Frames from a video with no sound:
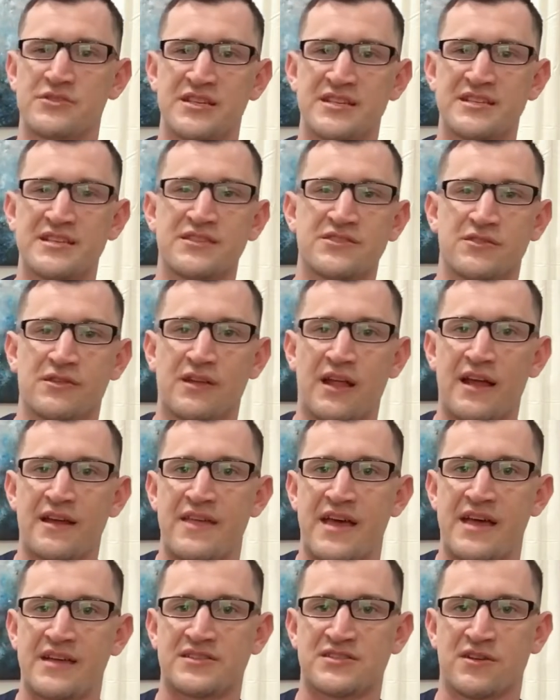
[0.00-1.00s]
She's into a lot of
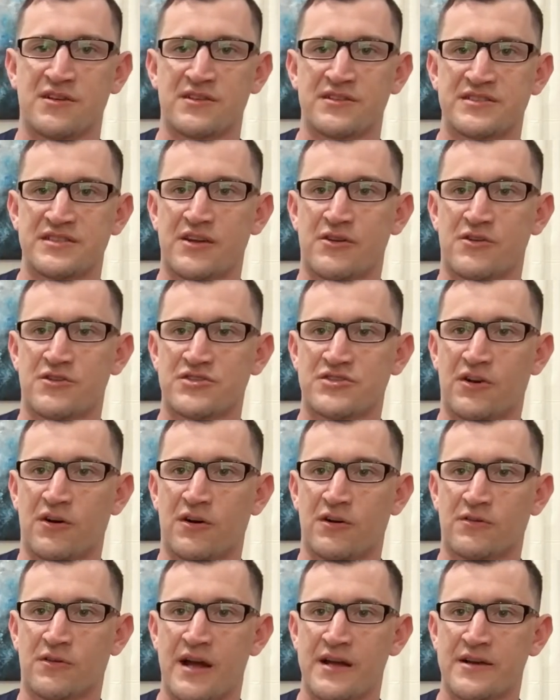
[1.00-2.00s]
that
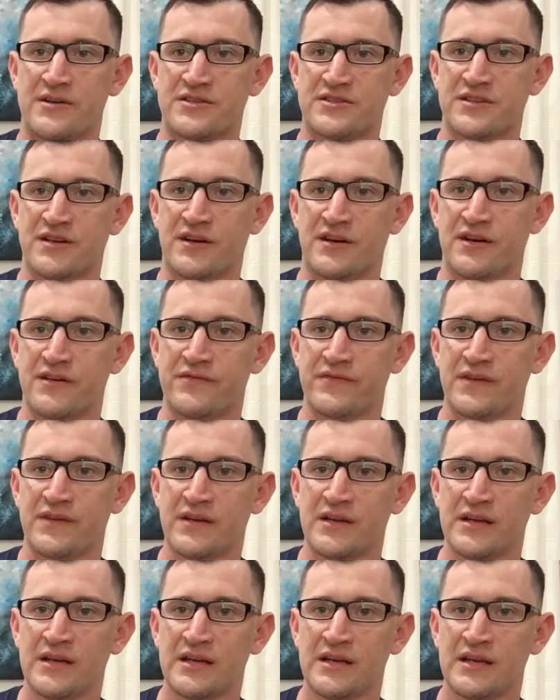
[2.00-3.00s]
singer-songwriter stuff.
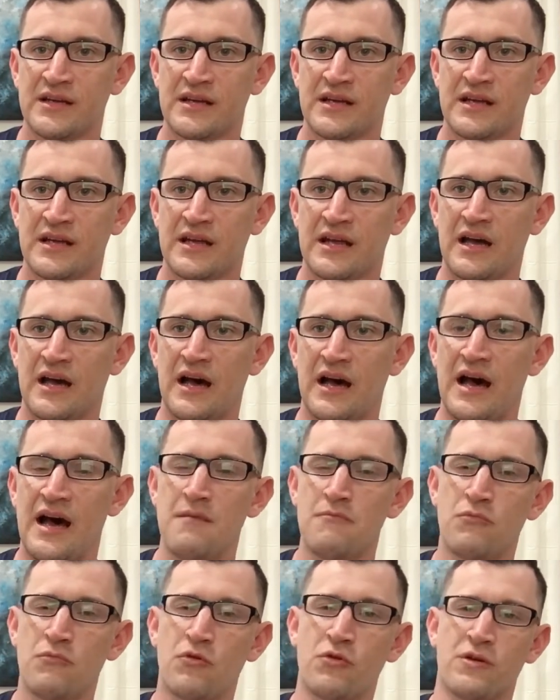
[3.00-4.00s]

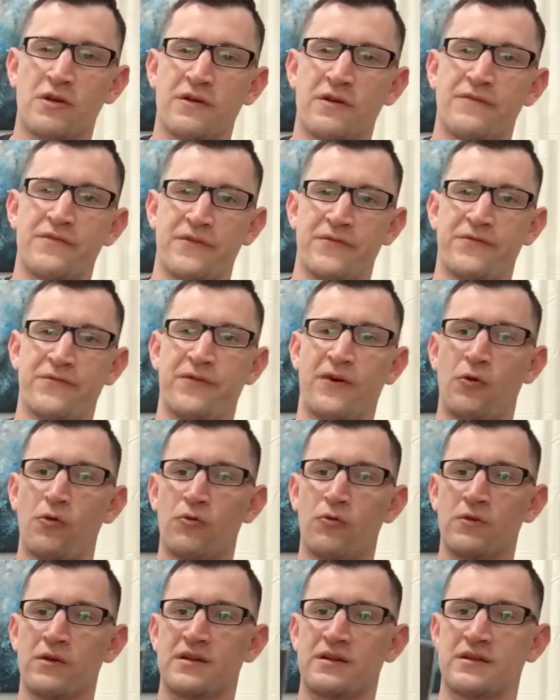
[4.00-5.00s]
I'm more of the
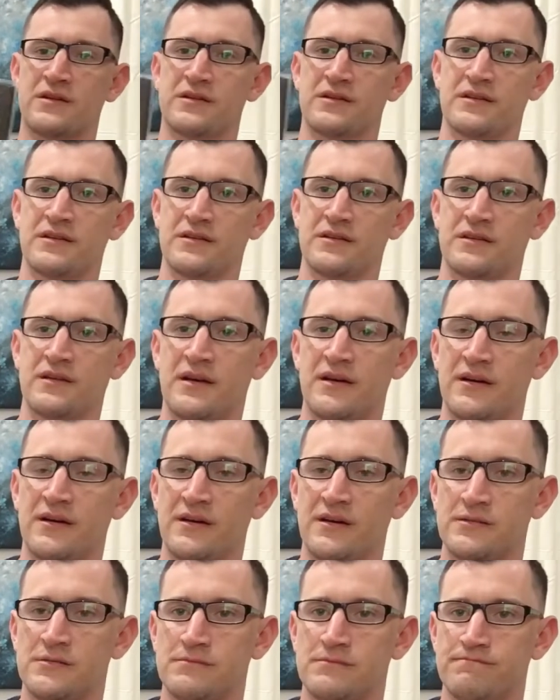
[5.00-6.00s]
folk,
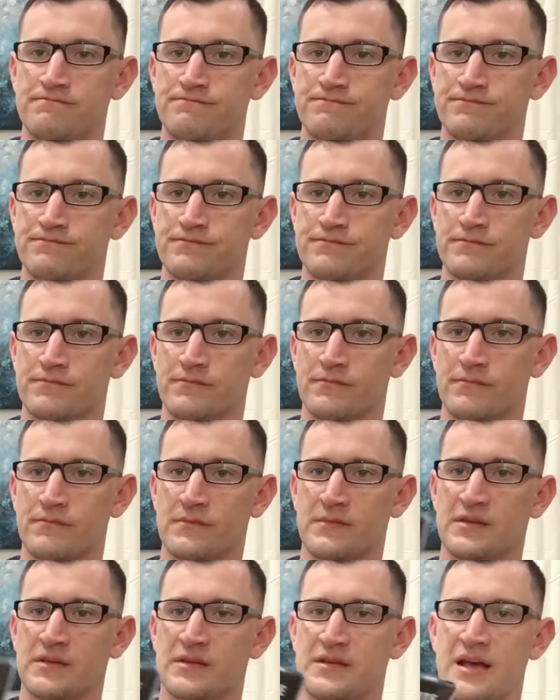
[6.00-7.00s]
kind
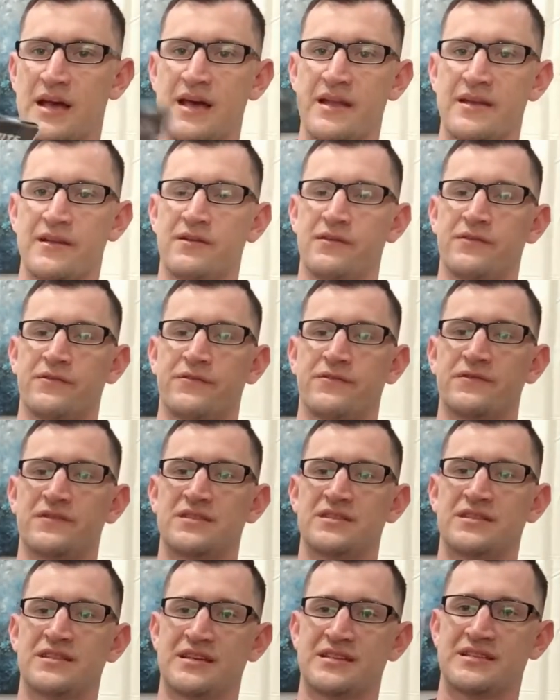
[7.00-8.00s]
of
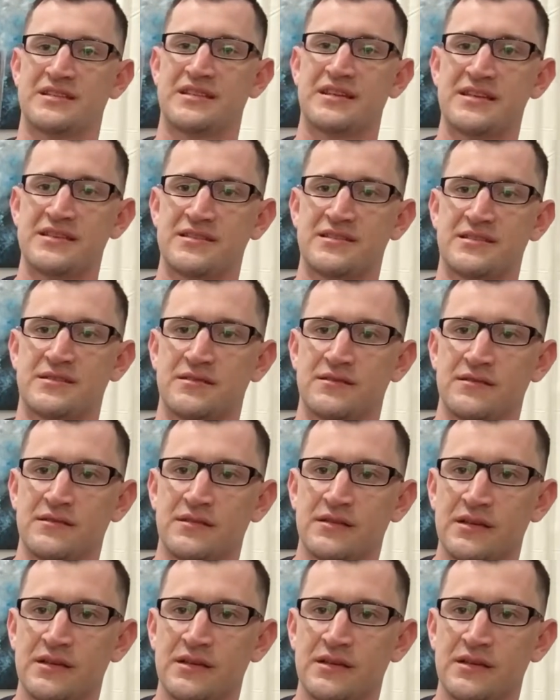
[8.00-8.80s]
60s.